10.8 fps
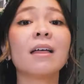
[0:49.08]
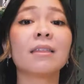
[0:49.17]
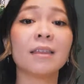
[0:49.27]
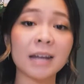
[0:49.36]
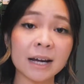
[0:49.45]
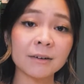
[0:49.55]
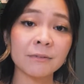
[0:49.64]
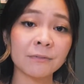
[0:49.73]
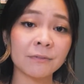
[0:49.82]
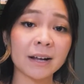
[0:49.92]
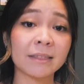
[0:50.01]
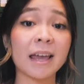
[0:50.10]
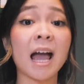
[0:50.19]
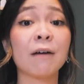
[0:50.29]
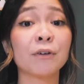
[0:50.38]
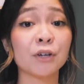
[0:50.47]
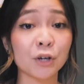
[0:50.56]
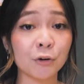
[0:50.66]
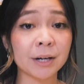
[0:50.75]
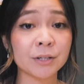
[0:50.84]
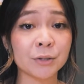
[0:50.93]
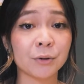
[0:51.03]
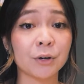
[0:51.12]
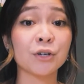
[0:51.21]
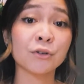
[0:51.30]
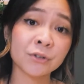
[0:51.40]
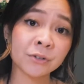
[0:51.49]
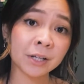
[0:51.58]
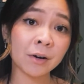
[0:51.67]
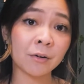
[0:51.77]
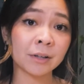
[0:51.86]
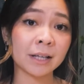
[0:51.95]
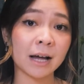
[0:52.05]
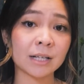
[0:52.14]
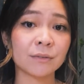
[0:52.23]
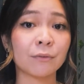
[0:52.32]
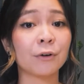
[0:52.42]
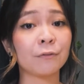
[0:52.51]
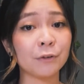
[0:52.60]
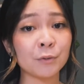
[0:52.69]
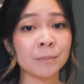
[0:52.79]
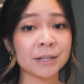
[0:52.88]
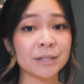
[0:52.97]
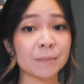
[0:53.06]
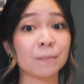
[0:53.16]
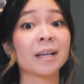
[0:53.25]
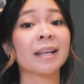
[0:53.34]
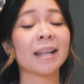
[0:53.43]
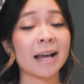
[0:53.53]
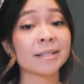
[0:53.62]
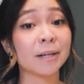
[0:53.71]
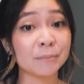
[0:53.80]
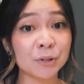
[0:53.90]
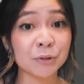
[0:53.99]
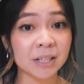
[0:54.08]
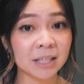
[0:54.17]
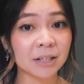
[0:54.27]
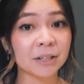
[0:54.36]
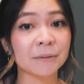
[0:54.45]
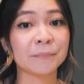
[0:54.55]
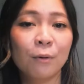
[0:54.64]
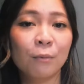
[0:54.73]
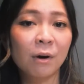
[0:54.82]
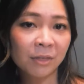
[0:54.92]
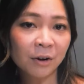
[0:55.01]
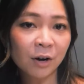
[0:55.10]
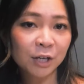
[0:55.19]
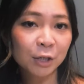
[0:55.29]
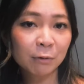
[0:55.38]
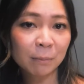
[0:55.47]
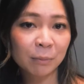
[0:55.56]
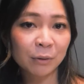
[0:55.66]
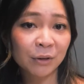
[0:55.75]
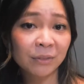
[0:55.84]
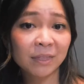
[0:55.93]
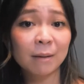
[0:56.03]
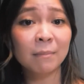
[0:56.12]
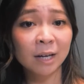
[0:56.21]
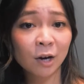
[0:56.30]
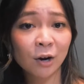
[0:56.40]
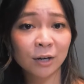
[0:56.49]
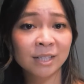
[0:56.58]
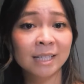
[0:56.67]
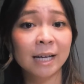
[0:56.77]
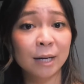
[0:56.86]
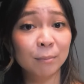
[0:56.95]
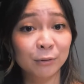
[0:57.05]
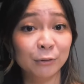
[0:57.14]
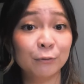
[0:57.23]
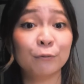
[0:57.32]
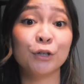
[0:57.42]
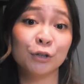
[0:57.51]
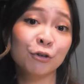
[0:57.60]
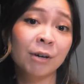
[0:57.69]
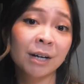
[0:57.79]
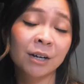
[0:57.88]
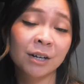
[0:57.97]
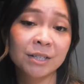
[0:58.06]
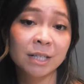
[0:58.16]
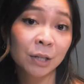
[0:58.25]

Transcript: The negative effect they have on your credit score usually only lasts for a few months, but can last up to a year. While they're on your report, they make it harder to get approved for new credit cards and